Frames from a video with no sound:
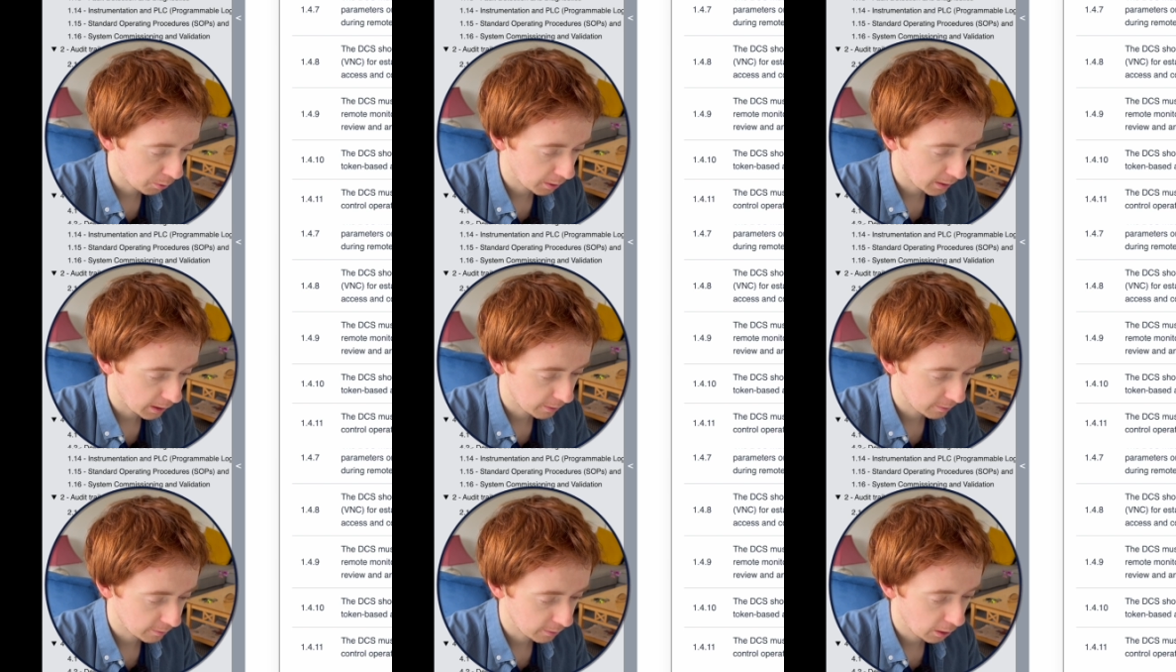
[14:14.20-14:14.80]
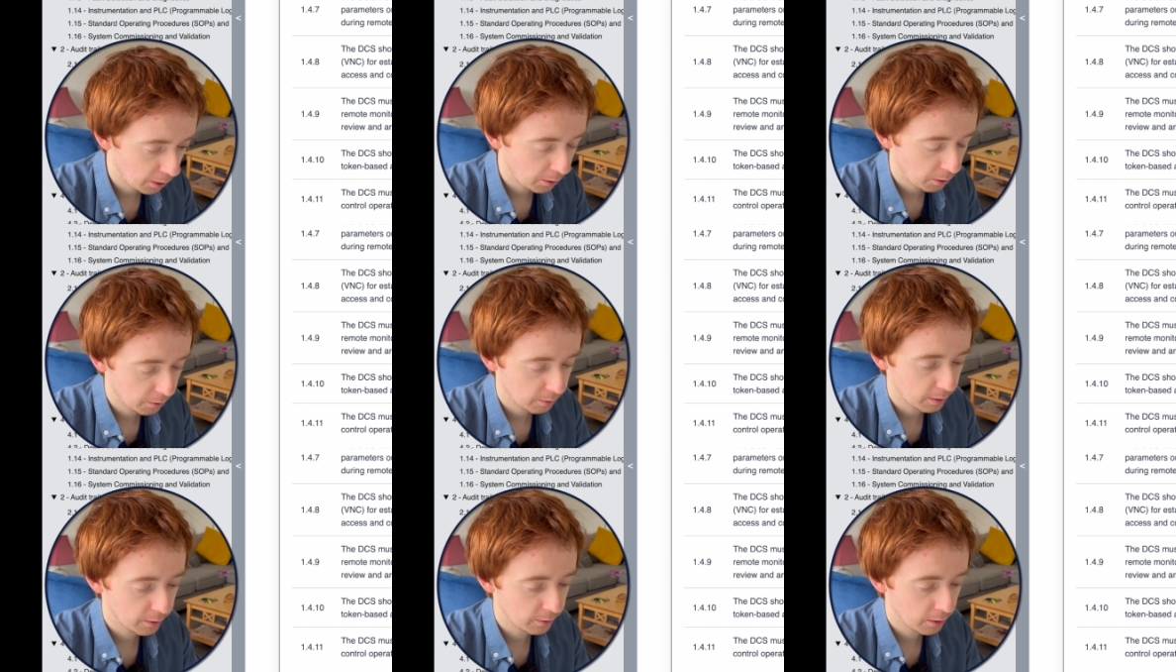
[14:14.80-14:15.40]
connections, allowing
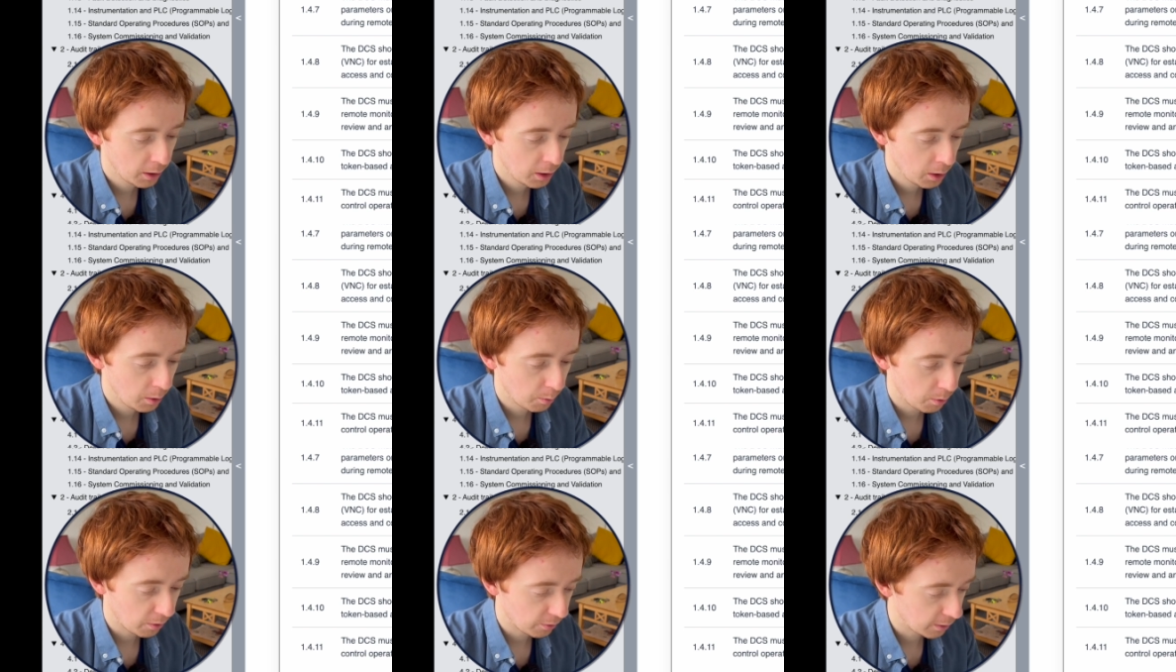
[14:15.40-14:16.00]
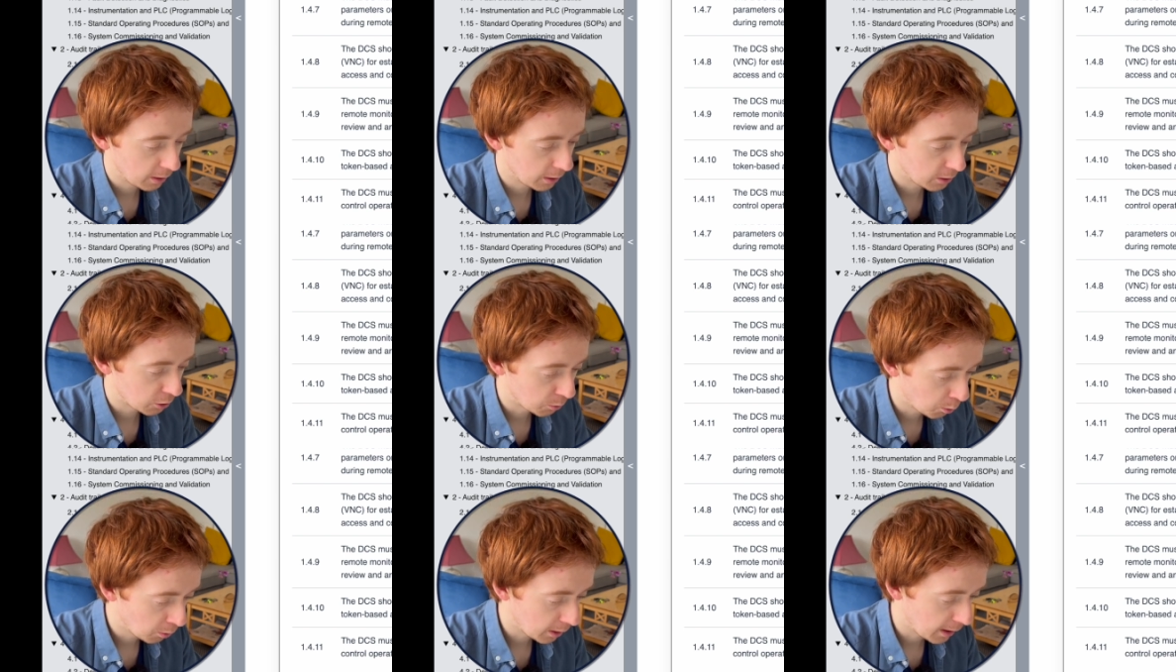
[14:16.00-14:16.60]
authorized personnel to
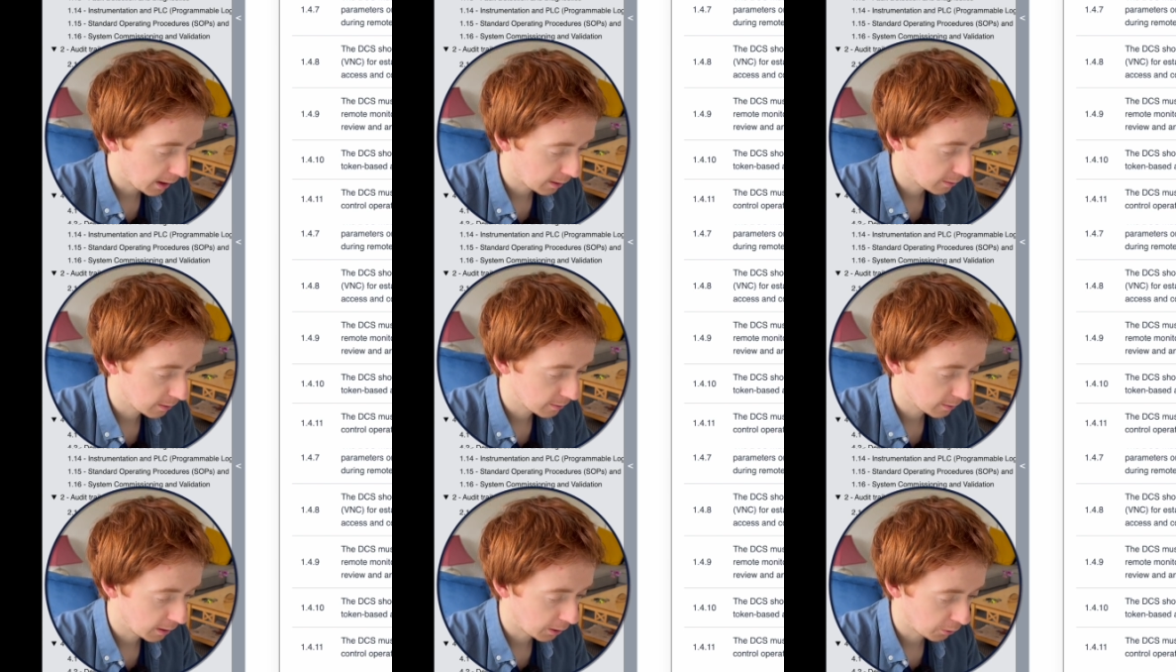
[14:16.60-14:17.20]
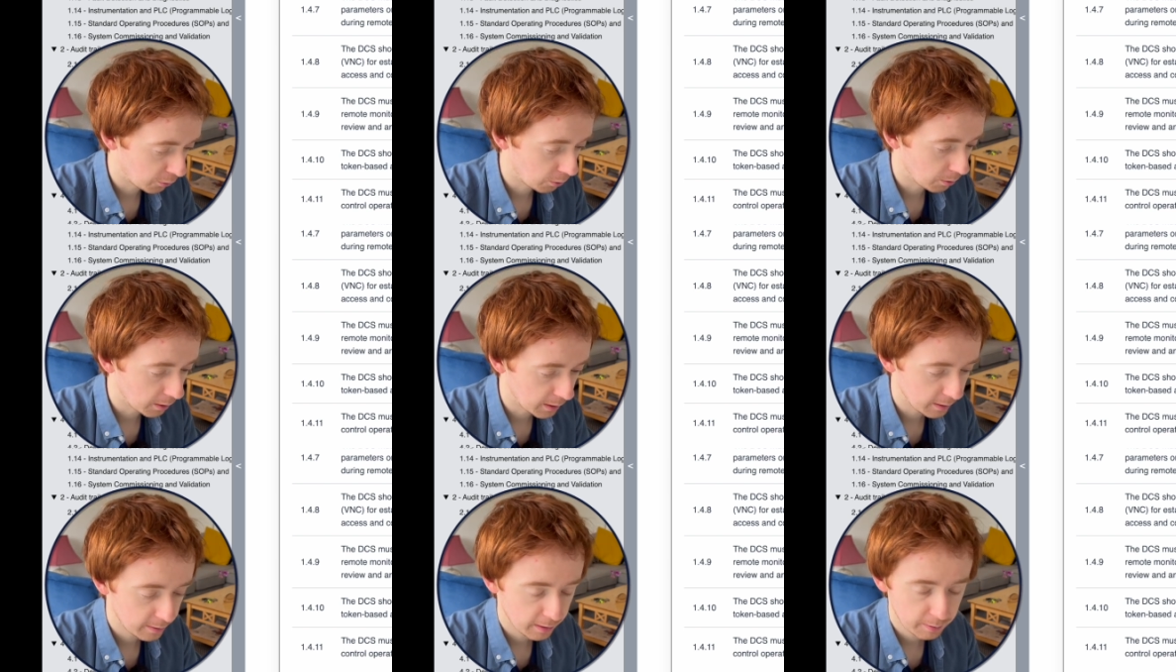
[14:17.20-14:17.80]
remotely access and control the
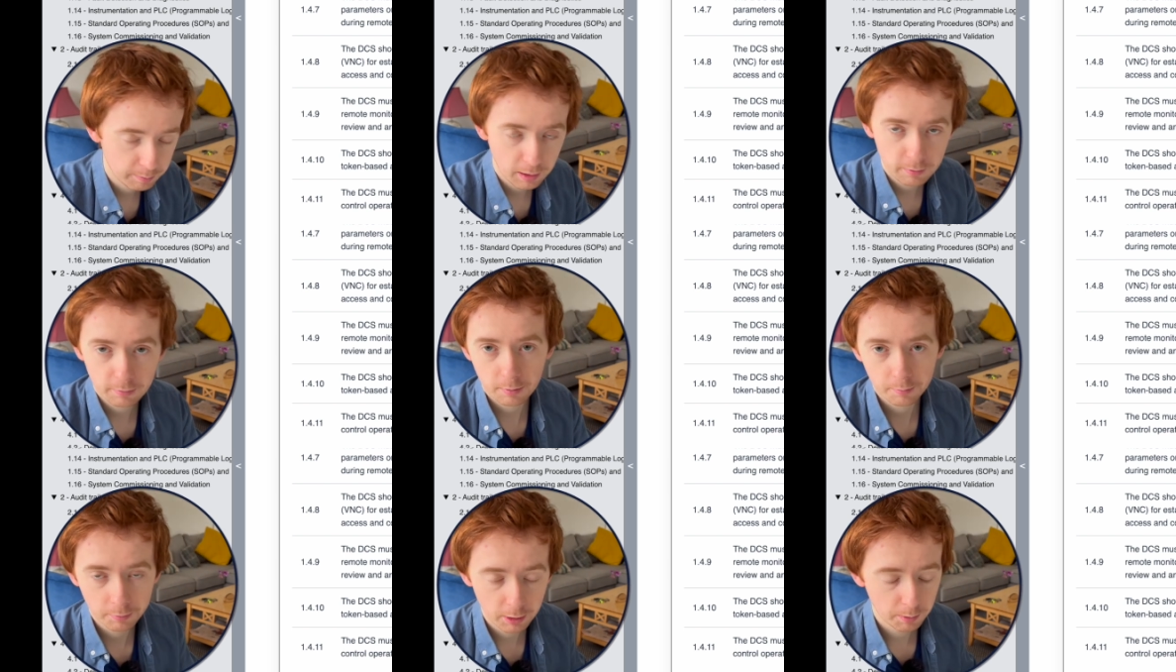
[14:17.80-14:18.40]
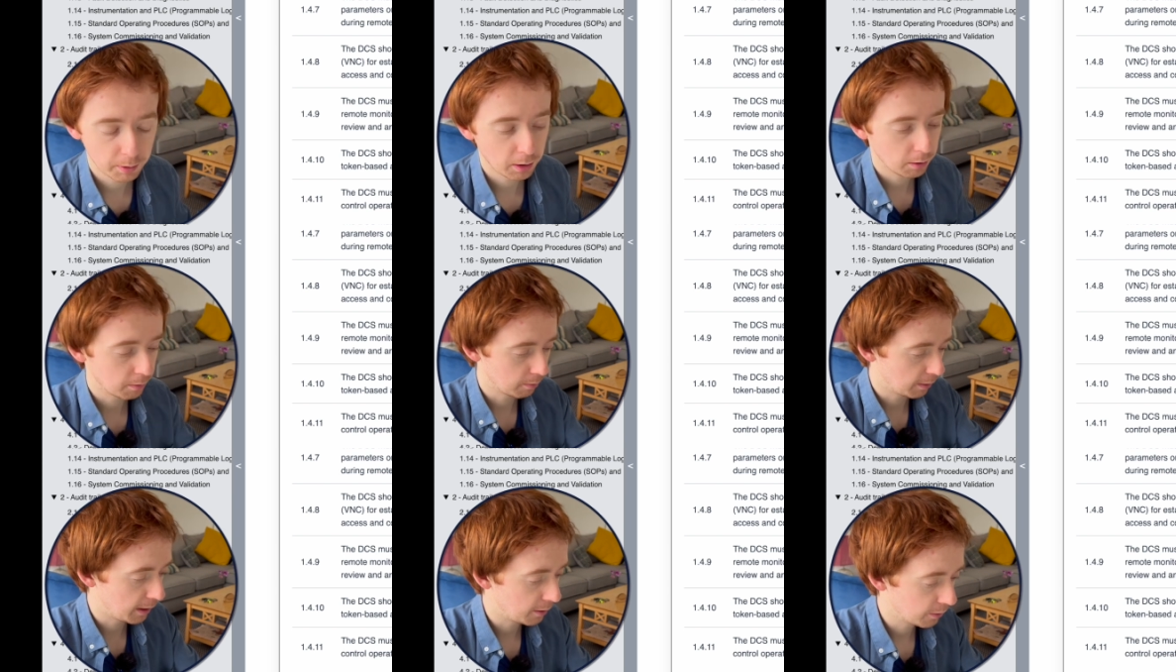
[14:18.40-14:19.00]
DCS platform. There we go,
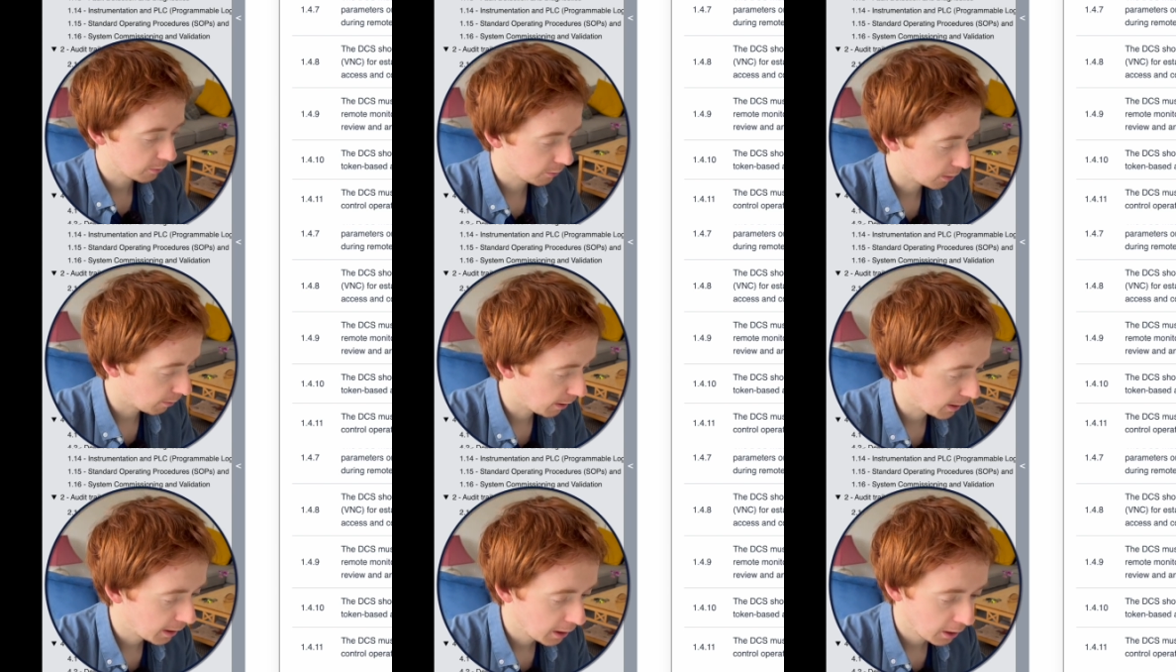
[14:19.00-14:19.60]
right, straight away.